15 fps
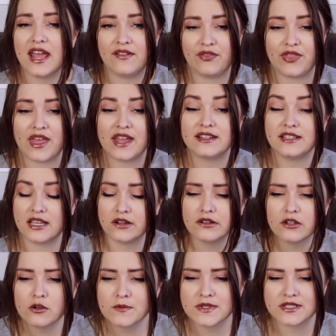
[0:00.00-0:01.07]
and then
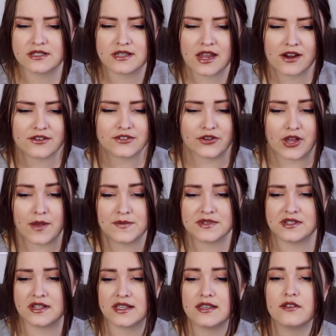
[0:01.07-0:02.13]
Gary Oldman's character
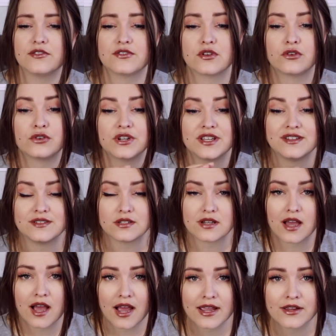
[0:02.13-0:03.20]
comes in and kills her
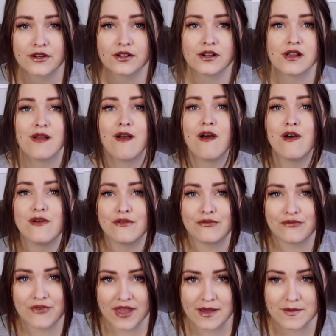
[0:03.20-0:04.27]
entire
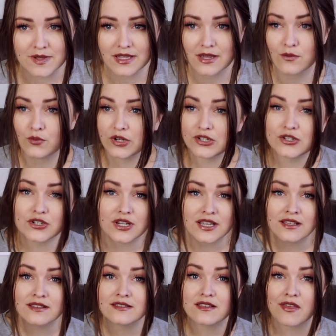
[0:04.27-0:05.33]
family, which
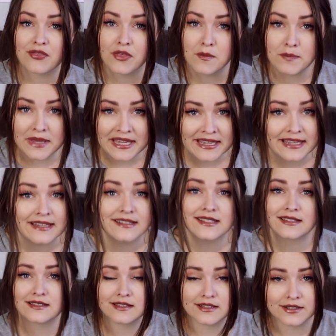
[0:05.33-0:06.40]
is the
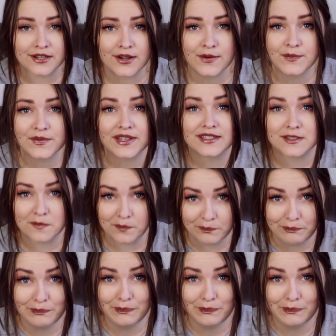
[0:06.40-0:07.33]
pits, you know? It's a